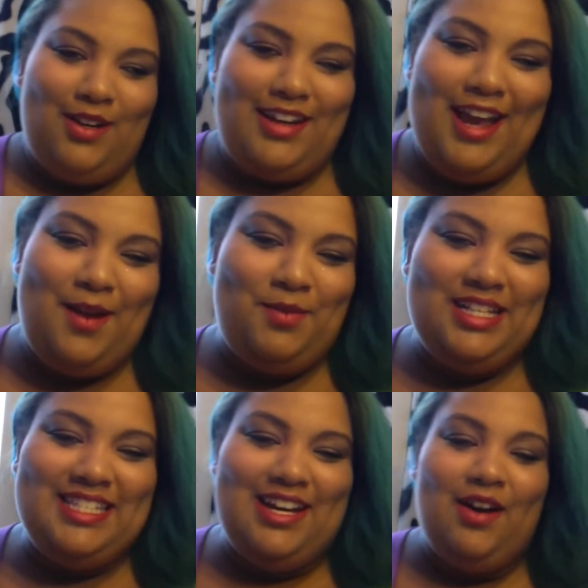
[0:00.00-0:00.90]
camera
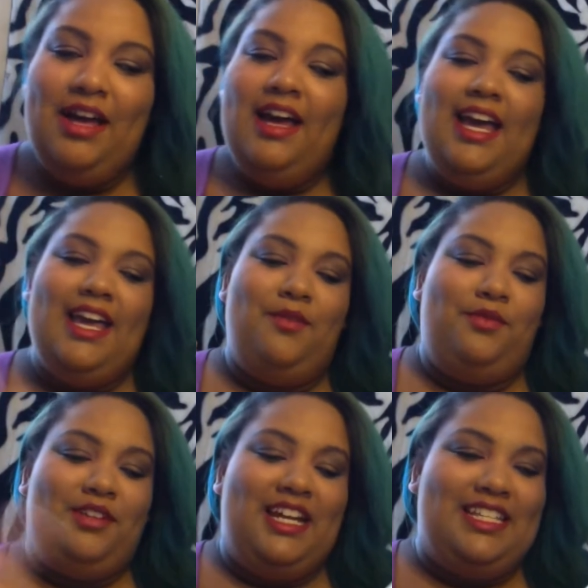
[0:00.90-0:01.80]
so
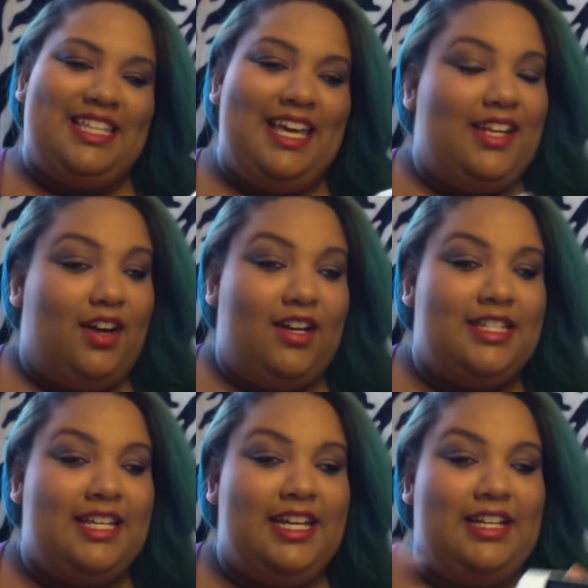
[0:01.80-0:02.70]
it does get
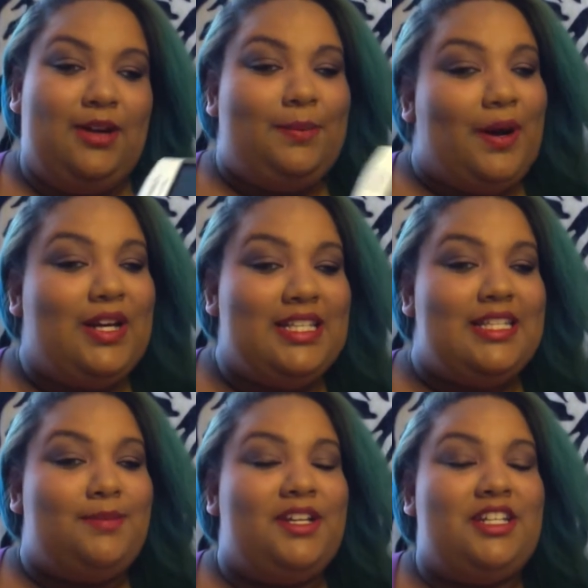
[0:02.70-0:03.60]
lost in your purse
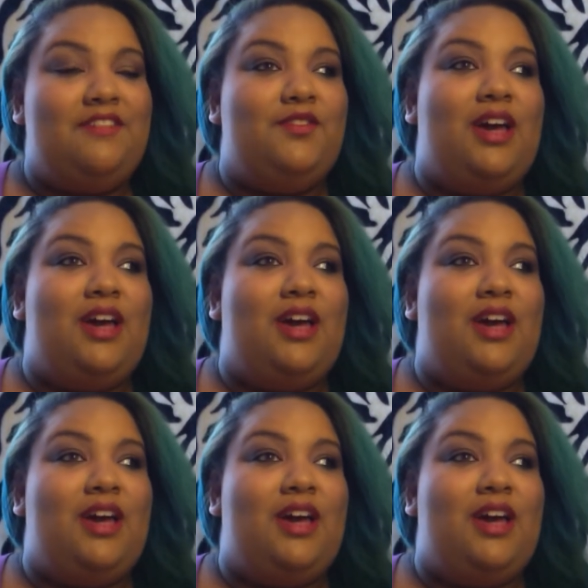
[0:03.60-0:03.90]
especially if you